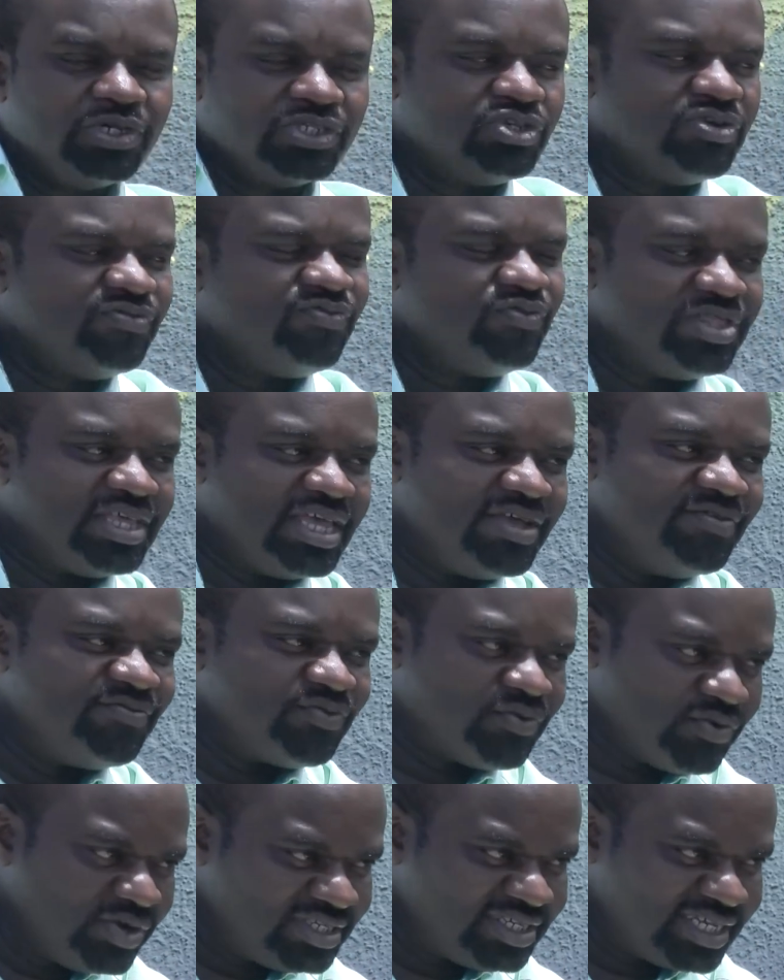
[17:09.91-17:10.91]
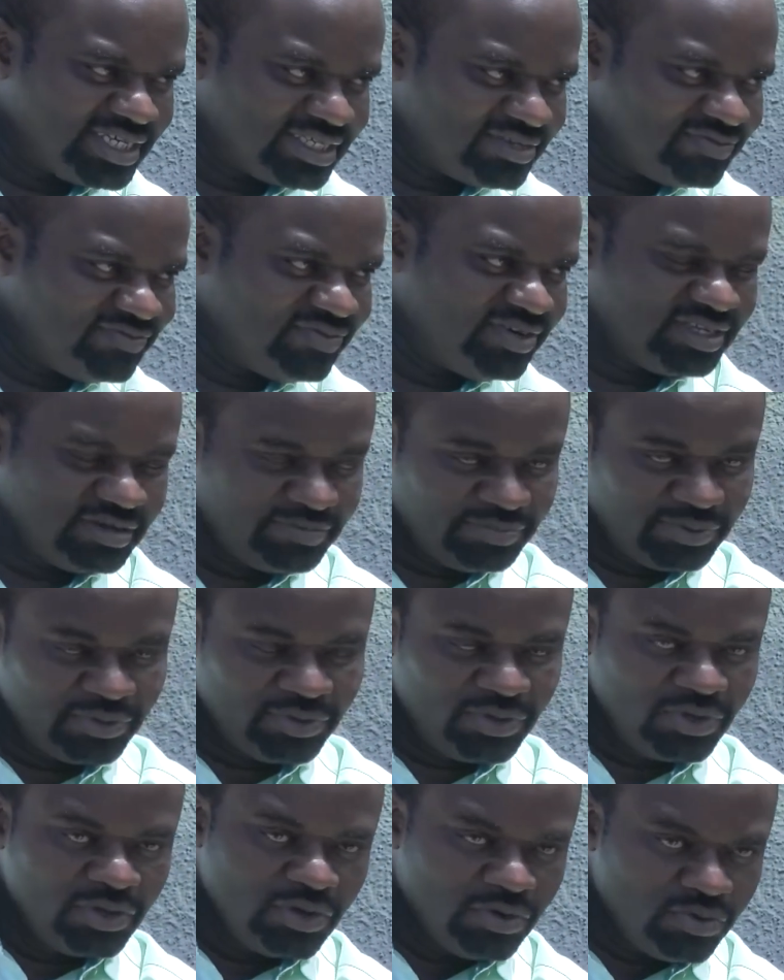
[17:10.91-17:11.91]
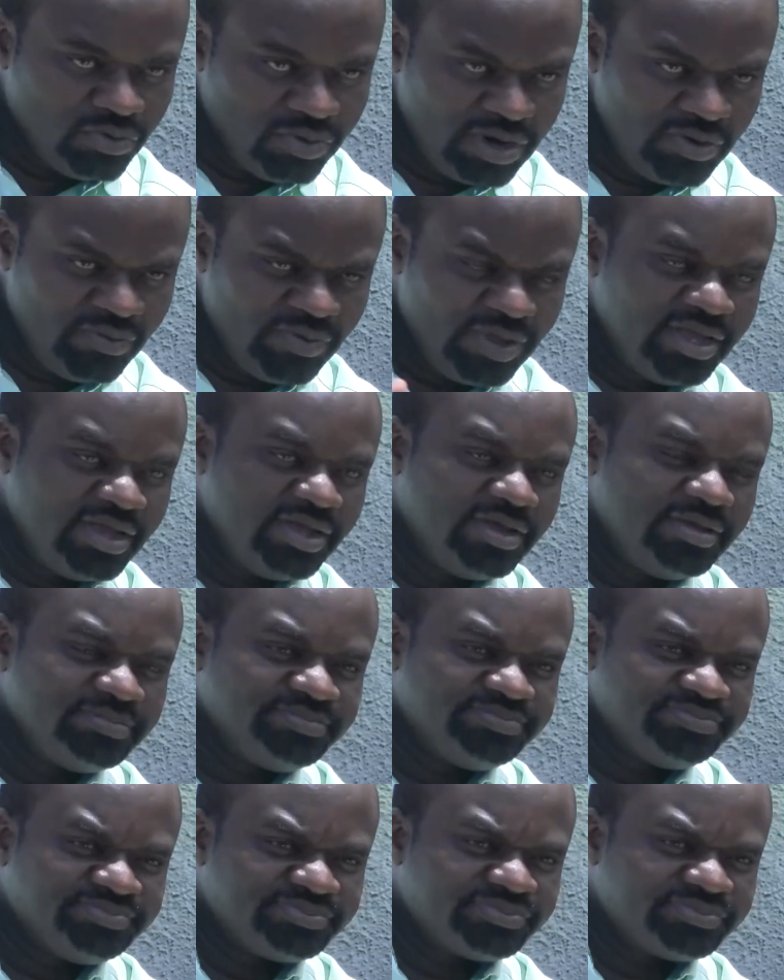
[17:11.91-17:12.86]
yourself with influencers. For example, when we